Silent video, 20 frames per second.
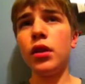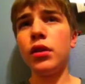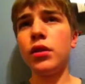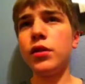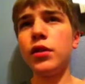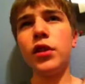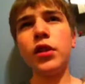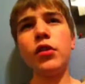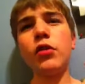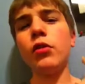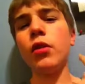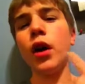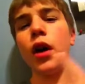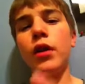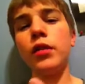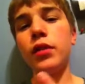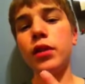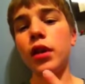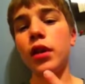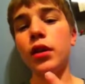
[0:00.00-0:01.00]
still
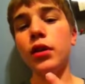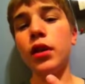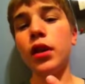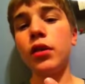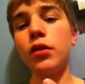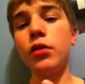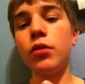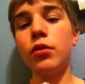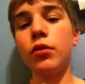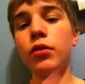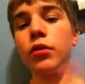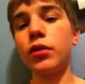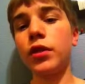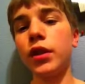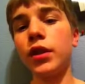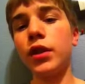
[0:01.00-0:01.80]
has a lot of tight corners.